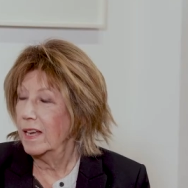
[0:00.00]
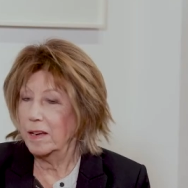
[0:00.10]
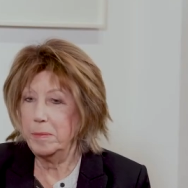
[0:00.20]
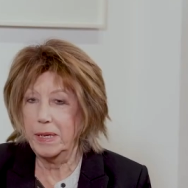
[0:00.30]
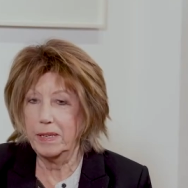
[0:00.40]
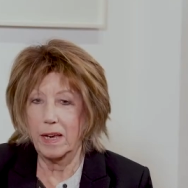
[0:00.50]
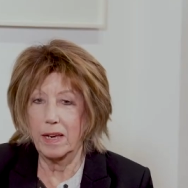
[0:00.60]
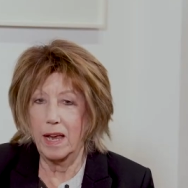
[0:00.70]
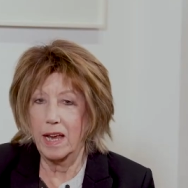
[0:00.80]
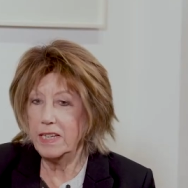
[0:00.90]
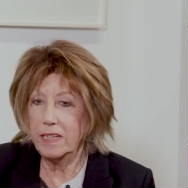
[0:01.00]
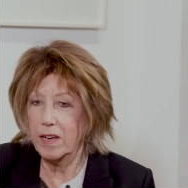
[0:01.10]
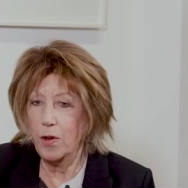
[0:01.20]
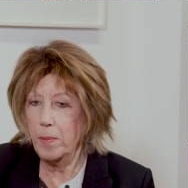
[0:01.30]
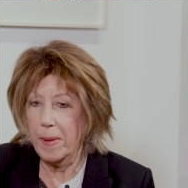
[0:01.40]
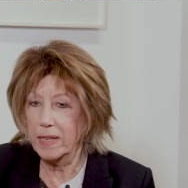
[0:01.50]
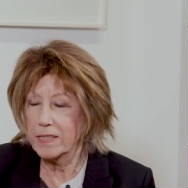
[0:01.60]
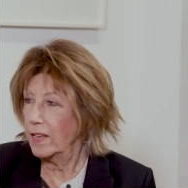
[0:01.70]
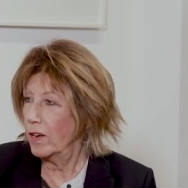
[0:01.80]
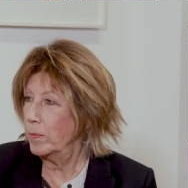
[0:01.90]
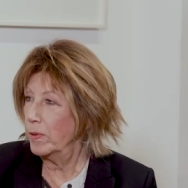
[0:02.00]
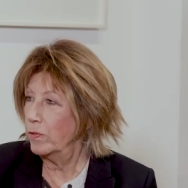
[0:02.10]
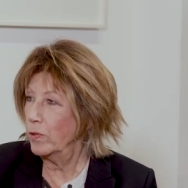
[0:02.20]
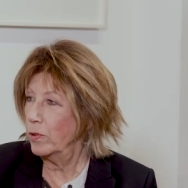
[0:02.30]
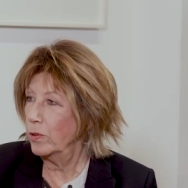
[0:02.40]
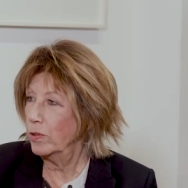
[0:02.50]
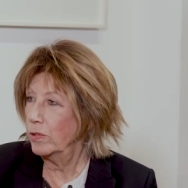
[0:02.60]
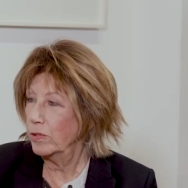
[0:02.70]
I mean, I didn't know Amancio before